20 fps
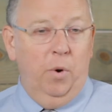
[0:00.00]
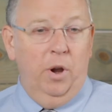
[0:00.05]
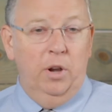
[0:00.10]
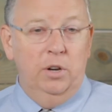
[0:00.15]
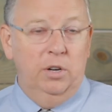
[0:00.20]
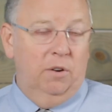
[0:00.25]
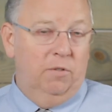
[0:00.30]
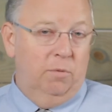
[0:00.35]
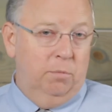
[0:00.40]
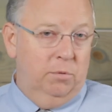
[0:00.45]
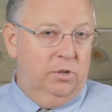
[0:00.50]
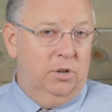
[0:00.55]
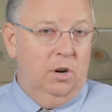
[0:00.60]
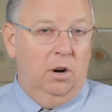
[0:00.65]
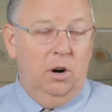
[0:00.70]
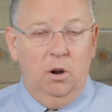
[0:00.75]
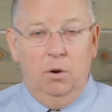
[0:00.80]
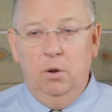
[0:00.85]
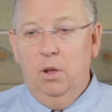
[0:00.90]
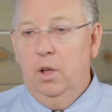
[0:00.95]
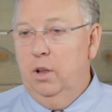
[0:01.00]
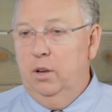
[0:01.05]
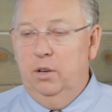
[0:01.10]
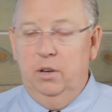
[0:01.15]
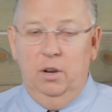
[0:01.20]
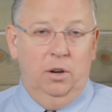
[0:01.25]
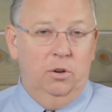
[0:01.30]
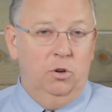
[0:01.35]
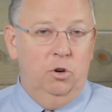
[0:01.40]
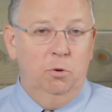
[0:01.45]
ranging from zero
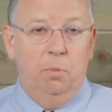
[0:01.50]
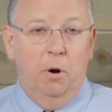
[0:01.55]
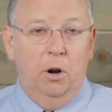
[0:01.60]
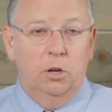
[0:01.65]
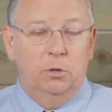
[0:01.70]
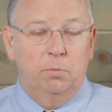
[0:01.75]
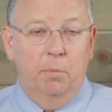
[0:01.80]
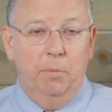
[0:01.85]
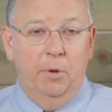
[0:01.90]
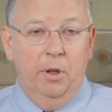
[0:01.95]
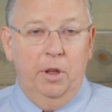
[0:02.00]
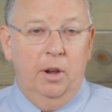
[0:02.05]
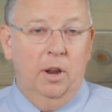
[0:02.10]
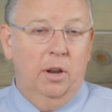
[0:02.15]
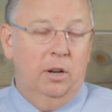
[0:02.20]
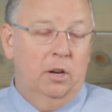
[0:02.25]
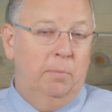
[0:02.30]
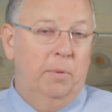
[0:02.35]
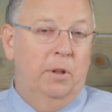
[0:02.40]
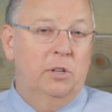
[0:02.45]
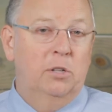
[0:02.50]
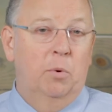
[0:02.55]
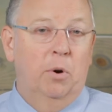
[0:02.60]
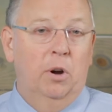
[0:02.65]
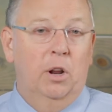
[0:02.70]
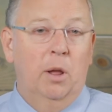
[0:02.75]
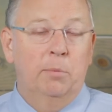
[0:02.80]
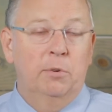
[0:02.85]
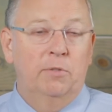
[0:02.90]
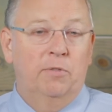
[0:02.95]
to two parts per million. Depends on where
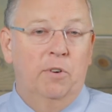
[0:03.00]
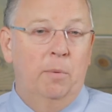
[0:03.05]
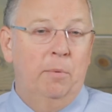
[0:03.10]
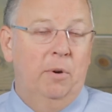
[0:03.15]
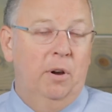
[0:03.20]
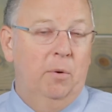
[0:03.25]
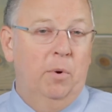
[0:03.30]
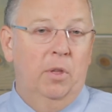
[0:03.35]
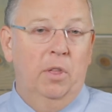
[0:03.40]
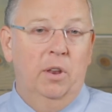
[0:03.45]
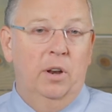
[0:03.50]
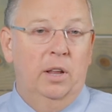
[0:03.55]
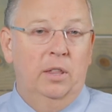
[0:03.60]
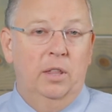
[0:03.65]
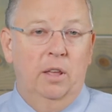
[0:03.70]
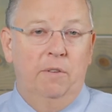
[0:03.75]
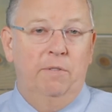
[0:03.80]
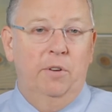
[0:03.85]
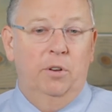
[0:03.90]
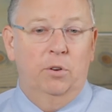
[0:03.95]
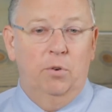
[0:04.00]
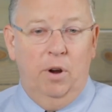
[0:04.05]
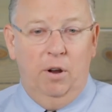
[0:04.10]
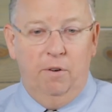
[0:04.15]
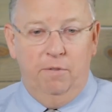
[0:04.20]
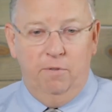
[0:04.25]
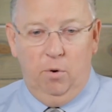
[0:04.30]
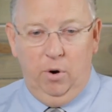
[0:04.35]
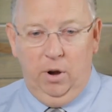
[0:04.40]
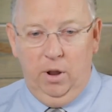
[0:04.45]
it comes from and whether or not they filter
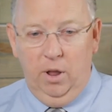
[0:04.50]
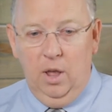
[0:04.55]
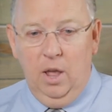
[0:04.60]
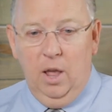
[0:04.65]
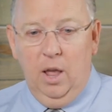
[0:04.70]
out for it.